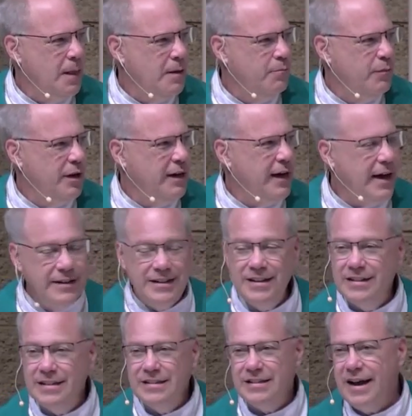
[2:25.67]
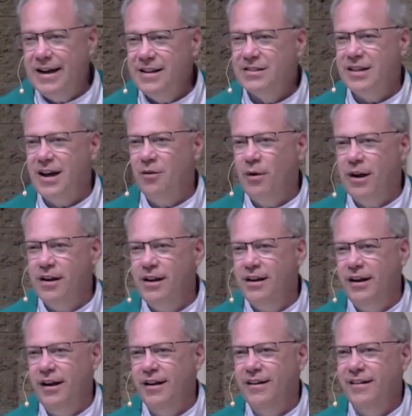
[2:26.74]
But God didn't design us that way, did
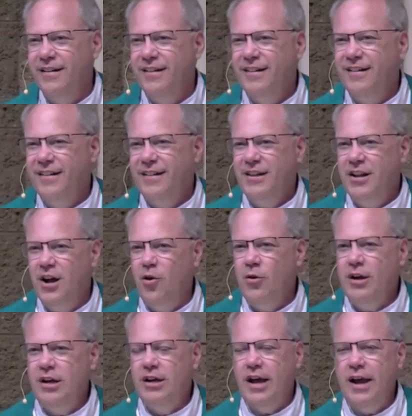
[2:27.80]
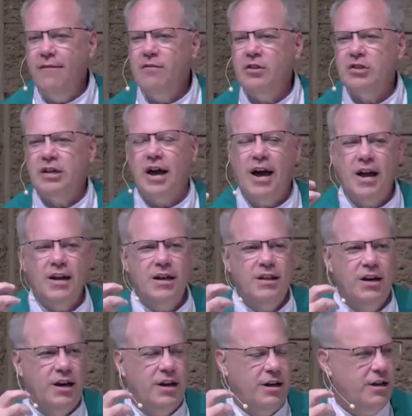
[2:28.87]
He? You know, he gave us kind of
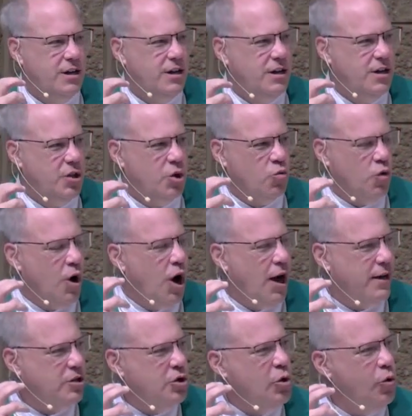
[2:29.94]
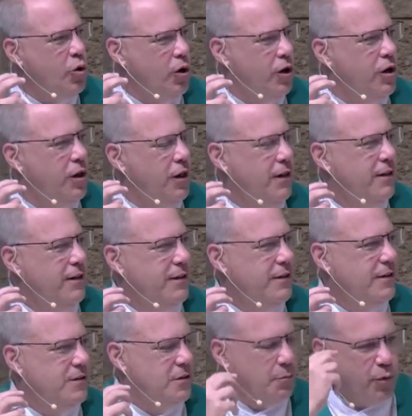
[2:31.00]
the, the raw tool,
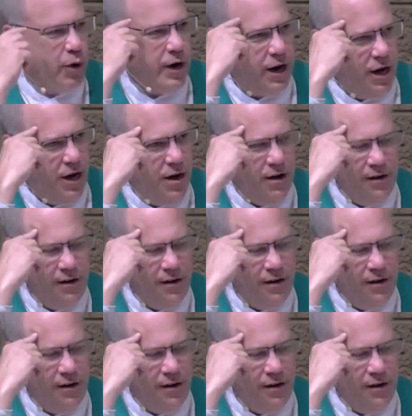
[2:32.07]
the brain,